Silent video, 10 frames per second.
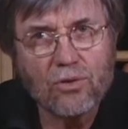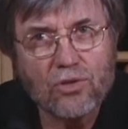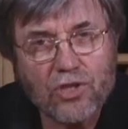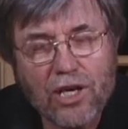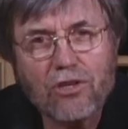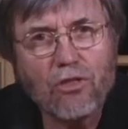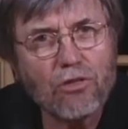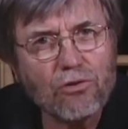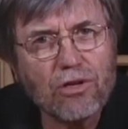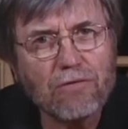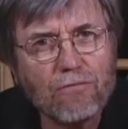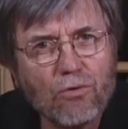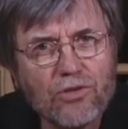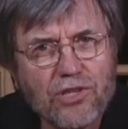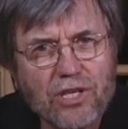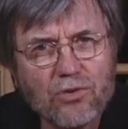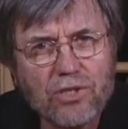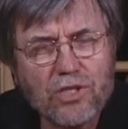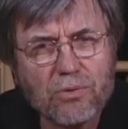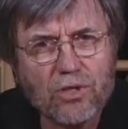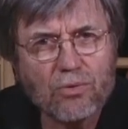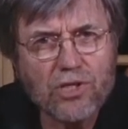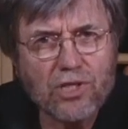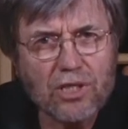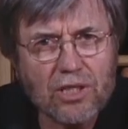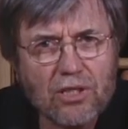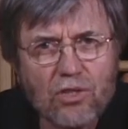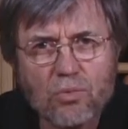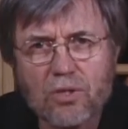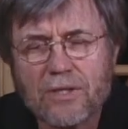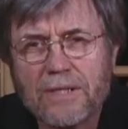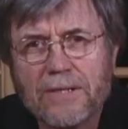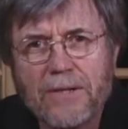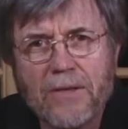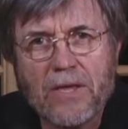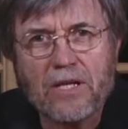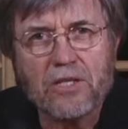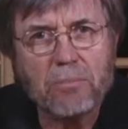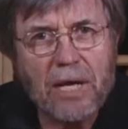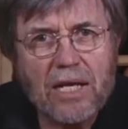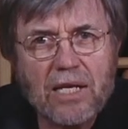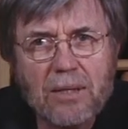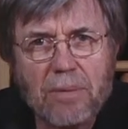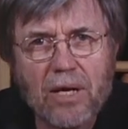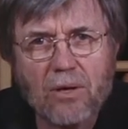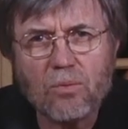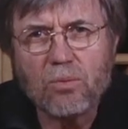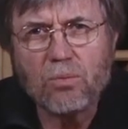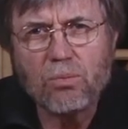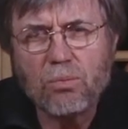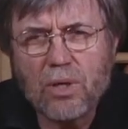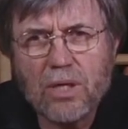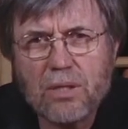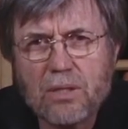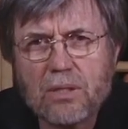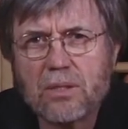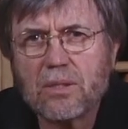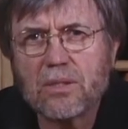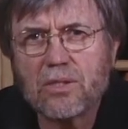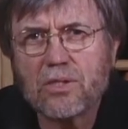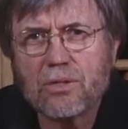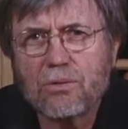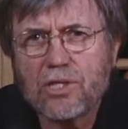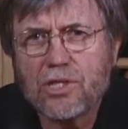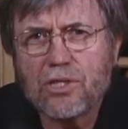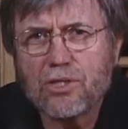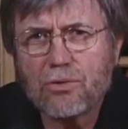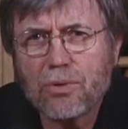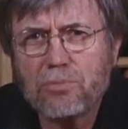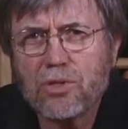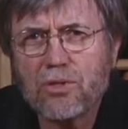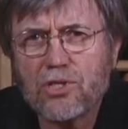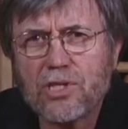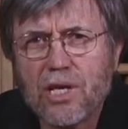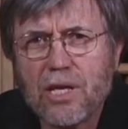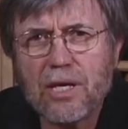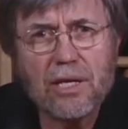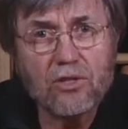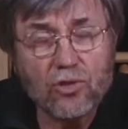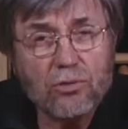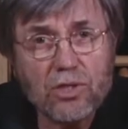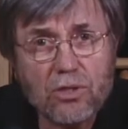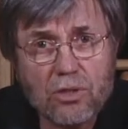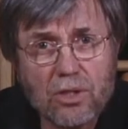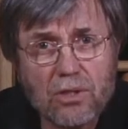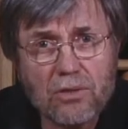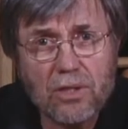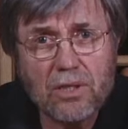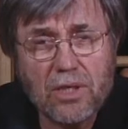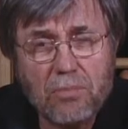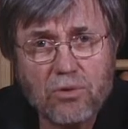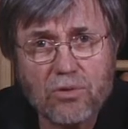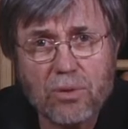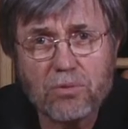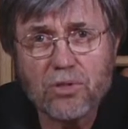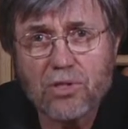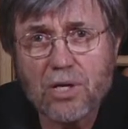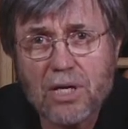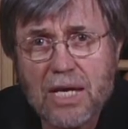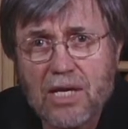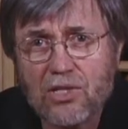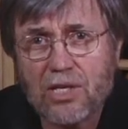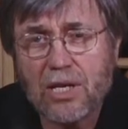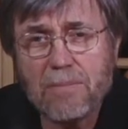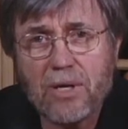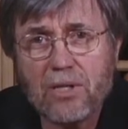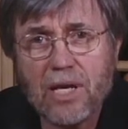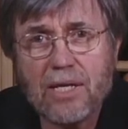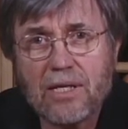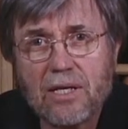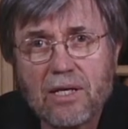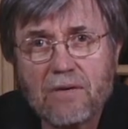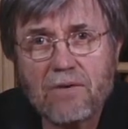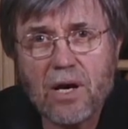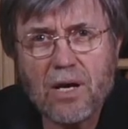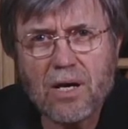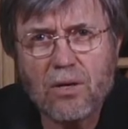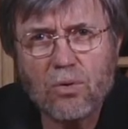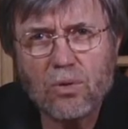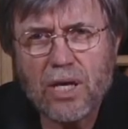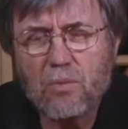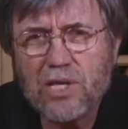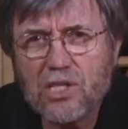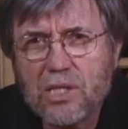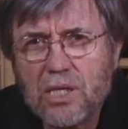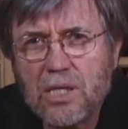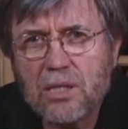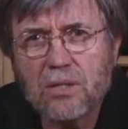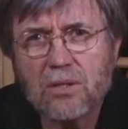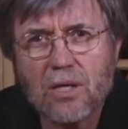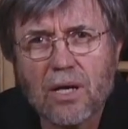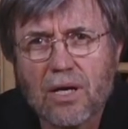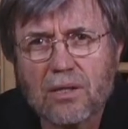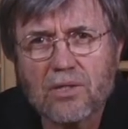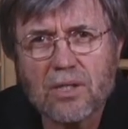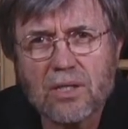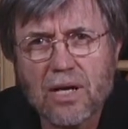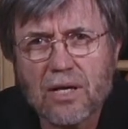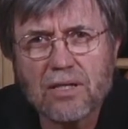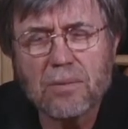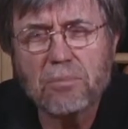second, third, and fourth centuries, when Christian leaders were debating about what does Christian scriptures say, and the Hebrew scriptures say about the identity of God, can we see into God? Is God